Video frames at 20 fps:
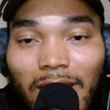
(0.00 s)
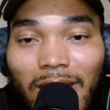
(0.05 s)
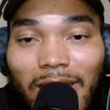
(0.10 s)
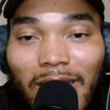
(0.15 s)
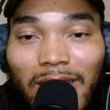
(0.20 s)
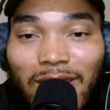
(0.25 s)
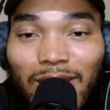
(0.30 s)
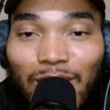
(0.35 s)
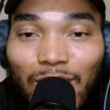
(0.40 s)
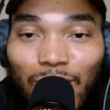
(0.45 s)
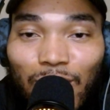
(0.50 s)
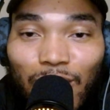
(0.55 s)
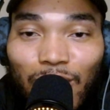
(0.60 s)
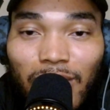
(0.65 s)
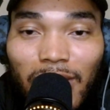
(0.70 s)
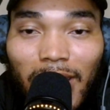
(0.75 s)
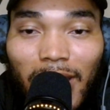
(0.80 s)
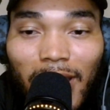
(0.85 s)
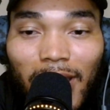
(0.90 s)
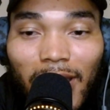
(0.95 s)
that's tuned
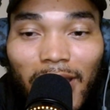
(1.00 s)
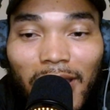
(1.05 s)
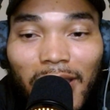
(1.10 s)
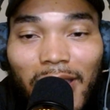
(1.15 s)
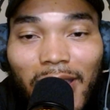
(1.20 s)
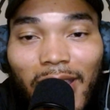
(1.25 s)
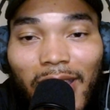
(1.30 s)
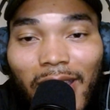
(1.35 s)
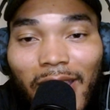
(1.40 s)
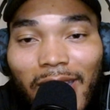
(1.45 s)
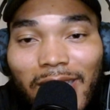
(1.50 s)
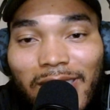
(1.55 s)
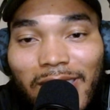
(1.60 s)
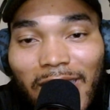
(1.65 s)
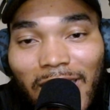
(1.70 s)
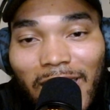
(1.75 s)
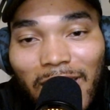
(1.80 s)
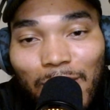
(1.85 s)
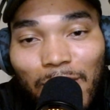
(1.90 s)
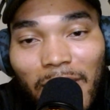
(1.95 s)
in and
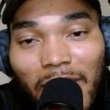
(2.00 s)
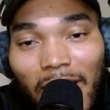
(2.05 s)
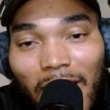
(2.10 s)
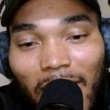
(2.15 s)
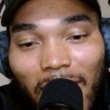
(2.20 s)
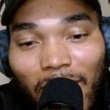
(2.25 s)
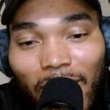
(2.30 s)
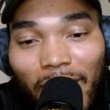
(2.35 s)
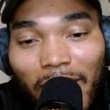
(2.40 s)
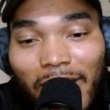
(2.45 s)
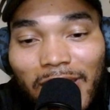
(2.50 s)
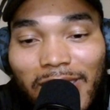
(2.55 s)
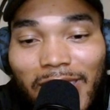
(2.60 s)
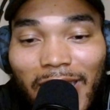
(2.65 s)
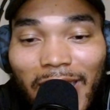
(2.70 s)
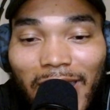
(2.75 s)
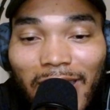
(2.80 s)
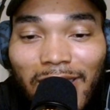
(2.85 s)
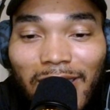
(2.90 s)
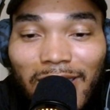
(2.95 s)
checking me out and
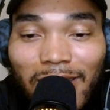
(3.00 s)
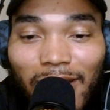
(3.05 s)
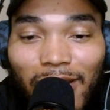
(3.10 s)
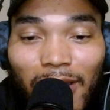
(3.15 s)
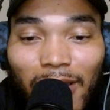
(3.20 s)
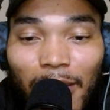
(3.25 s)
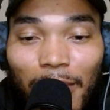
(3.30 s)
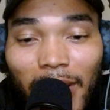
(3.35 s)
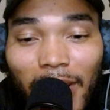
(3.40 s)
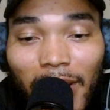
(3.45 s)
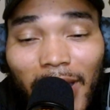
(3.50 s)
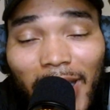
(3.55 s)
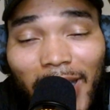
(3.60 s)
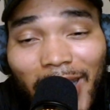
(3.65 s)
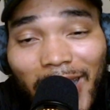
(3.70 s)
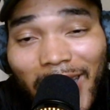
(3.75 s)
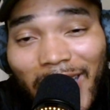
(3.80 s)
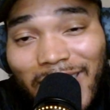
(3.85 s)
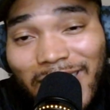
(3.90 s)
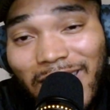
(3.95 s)
checking the
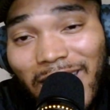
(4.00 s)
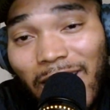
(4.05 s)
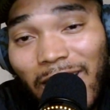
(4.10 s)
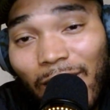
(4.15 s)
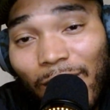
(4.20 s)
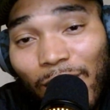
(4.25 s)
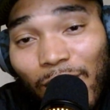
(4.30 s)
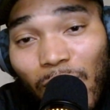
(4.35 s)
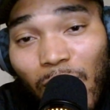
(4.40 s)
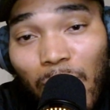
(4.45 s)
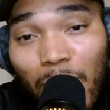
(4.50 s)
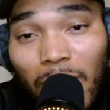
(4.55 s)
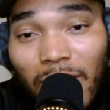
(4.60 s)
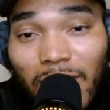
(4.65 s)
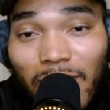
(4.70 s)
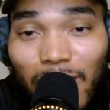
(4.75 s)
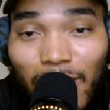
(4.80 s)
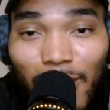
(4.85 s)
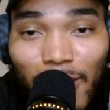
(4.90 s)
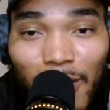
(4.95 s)
podcast out. If you're on my
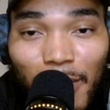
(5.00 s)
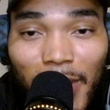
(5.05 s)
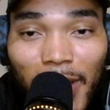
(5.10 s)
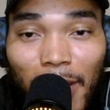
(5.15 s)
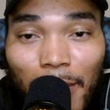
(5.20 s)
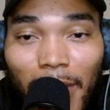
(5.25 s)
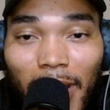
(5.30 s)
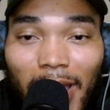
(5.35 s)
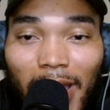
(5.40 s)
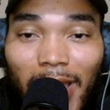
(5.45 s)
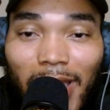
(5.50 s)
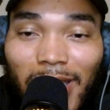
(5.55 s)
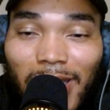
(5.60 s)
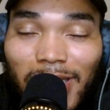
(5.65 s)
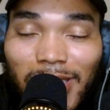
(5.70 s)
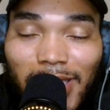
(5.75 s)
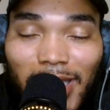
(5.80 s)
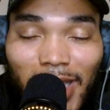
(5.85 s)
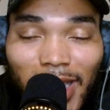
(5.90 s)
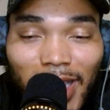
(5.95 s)
store, man, by any
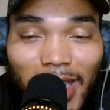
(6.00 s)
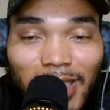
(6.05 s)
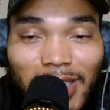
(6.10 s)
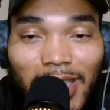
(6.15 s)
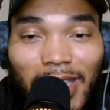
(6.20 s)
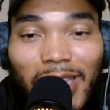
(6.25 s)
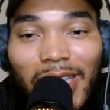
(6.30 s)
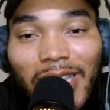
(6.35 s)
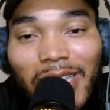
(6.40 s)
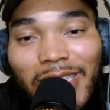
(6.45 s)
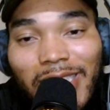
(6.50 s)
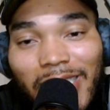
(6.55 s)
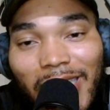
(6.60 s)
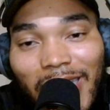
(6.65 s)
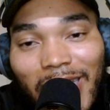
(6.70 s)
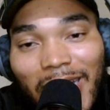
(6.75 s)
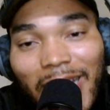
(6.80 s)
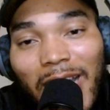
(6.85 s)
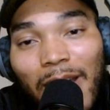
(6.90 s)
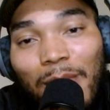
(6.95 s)
chance, check
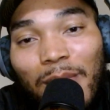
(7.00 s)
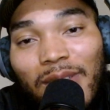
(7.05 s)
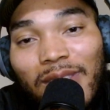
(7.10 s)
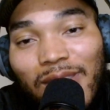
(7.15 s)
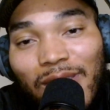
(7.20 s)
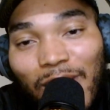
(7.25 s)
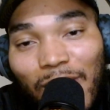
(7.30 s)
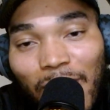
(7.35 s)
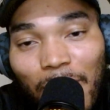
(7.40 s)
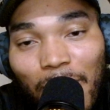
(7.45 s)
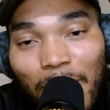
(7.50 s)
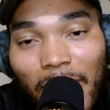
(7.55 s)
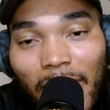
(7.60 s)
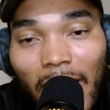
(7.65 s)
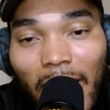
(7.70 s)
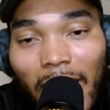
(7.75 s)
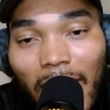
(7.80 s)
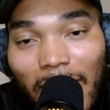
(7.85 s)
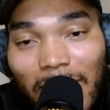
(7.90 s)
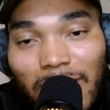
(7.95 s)
out my store, man. I
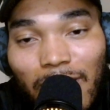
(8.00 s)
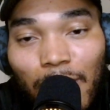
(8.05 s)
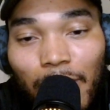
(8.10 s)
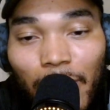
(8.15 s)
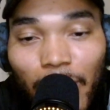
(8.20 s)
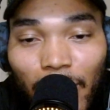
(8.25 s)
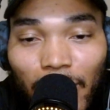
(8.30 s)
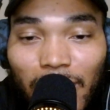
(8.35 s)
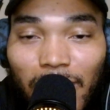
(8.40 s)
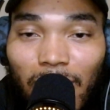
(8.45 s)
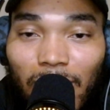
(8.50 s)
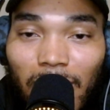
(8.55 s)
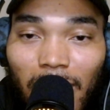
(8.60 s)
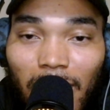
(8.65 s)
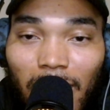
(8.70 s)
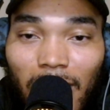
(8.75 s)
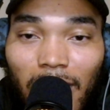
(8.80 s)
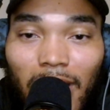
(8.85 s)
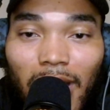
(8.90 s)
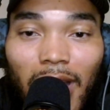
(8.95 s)
got some merch on there.
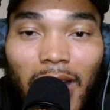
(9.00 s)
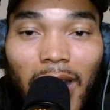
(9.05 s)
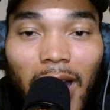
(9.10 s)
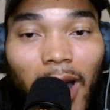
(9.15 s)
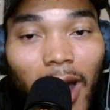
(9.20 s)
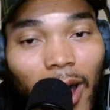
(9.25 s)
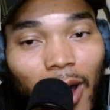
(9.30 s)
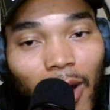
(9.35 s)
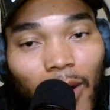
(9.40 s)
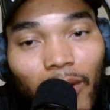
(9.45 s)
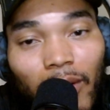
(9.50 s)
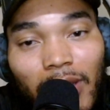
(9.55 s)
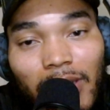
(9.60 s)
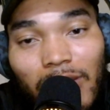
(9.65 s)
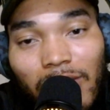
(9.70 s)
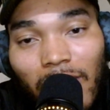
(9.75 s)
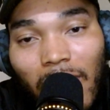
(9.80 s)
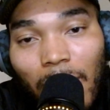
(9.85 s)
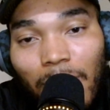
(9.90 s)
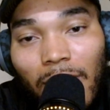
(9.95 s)
I always
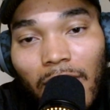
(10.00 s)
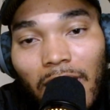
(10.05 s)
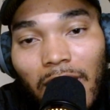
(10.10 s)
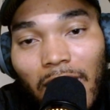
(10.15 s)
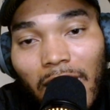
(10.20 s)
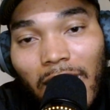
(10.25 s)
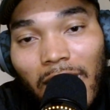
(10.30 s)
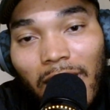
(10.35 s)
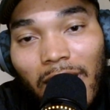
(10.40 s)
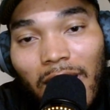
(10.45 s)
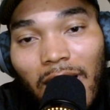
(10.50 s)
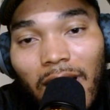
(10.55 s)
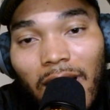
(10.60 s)
drop the link.